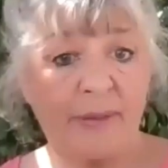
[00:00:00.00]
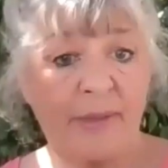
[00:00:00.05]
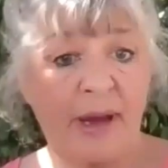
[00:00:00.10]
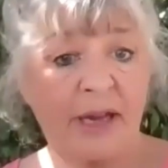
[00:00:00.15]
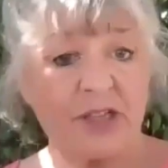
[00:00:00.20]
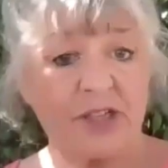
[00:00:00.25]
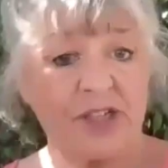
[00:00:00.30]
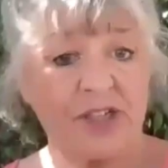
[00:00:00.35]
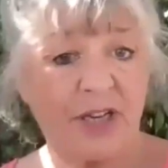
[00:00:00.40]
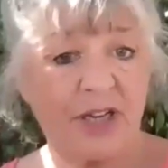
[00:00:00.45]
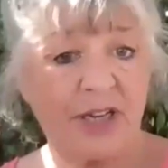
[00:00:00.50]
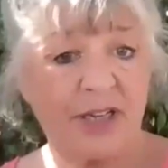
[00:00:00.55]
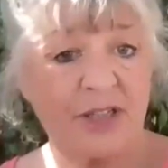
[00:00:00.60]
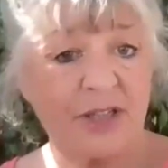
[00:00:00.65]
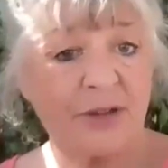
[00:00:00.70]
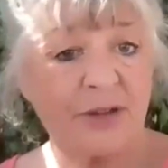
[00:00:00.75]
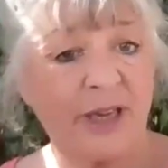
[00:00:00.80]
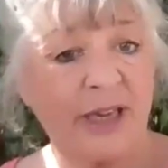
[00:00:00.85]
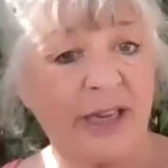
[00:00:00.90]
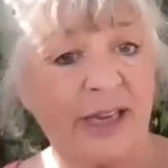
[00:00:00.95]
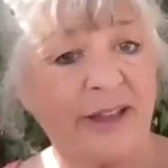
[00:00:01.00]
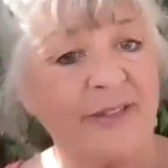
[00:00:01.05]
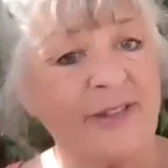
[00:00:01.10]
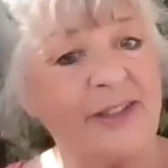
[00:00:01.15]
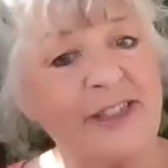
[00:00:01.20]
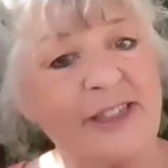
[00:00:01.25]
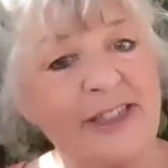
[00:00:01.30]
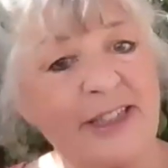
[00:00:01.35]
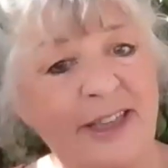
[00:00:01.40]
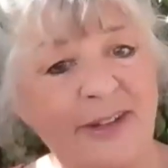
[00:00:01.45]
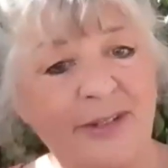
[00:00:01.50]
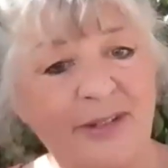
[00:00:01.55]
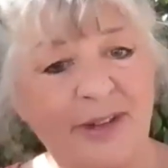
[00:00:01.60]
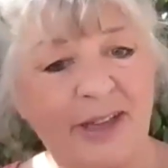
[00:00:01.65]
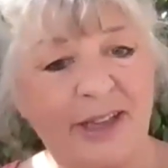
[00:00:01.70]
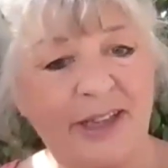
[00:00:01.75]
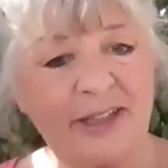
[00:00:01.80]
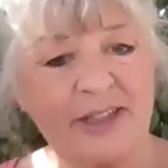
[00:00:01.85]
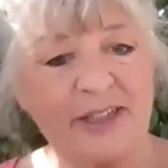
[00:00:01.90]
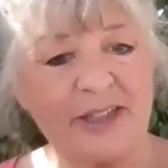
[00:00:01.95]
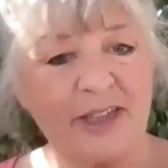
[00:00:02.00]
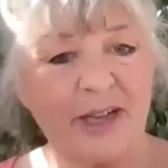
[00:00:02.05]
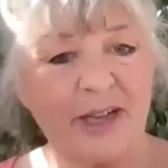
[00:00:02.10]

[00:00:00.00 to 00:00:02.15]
I'm actually doing in the series,